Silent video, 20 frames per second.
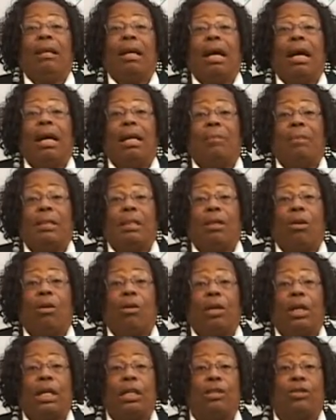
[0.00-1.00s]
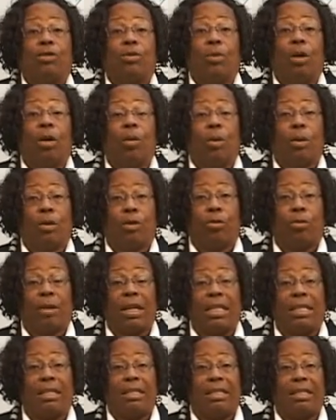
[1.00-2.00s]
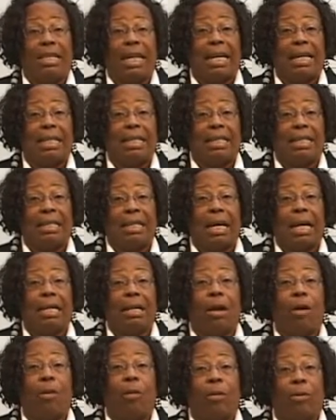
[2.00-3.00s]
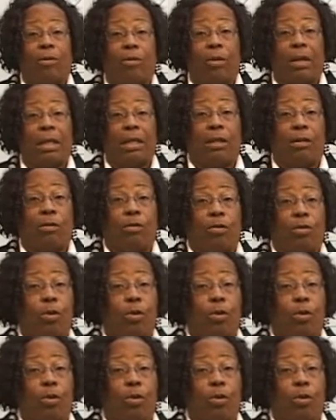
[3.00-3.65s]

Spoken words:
I'll be talking to our grade 6 and our grade